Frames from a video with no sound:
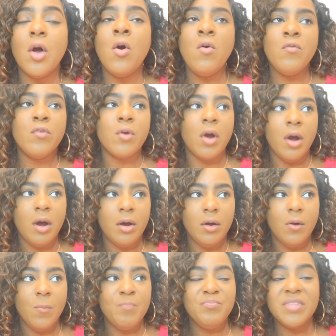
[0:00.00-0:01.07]

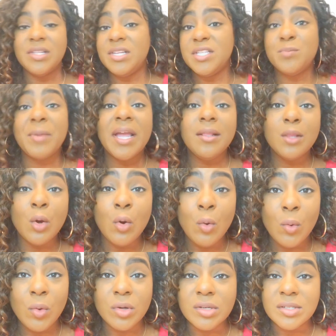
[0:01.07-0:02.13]
Overall, despite the
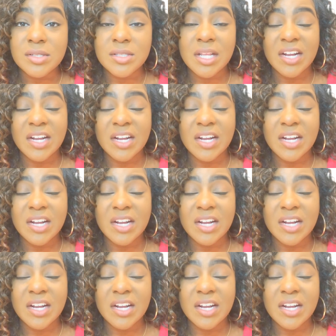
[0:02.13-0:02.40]
horns